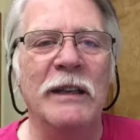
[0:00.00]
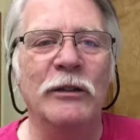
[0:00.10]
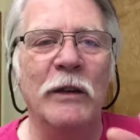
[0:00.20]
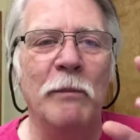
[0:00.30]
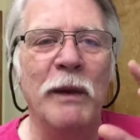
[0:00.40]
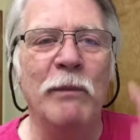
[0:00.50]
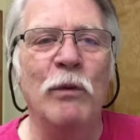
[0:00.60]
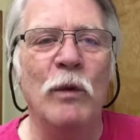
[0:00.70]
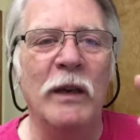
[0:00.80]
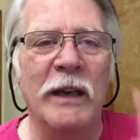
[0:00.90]
so that
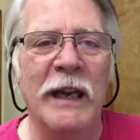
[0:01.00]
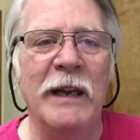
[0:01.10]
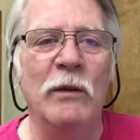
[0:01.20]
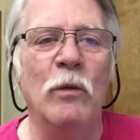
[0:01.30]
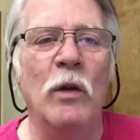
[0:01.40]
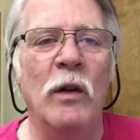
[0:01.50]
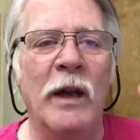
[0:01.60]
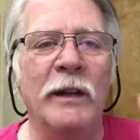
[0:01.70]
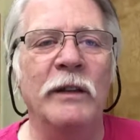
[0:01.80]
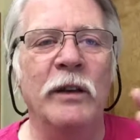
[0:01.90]
people again will
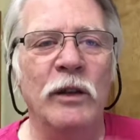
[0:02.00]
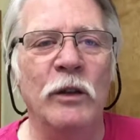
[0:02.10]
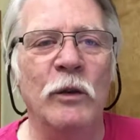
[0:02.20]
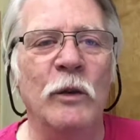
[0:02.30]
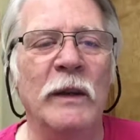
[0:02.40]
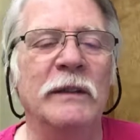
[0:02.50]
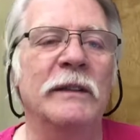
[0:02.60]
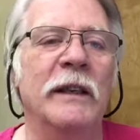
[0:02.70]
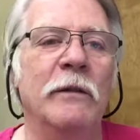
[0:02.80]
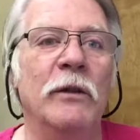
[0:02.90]
hunt you
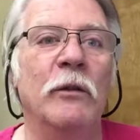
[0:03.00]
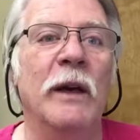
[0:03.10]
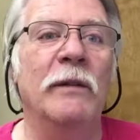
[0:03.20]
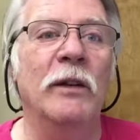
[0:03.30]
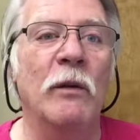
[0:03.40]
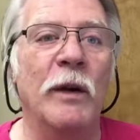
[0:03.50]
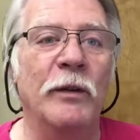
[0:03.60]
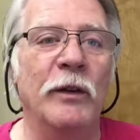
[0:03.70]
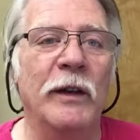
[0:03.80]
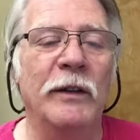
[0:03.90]
instead of you having to go out
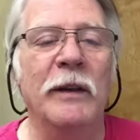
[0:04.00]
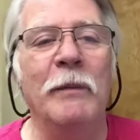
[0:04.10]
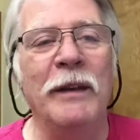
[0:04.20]
there and hunt them.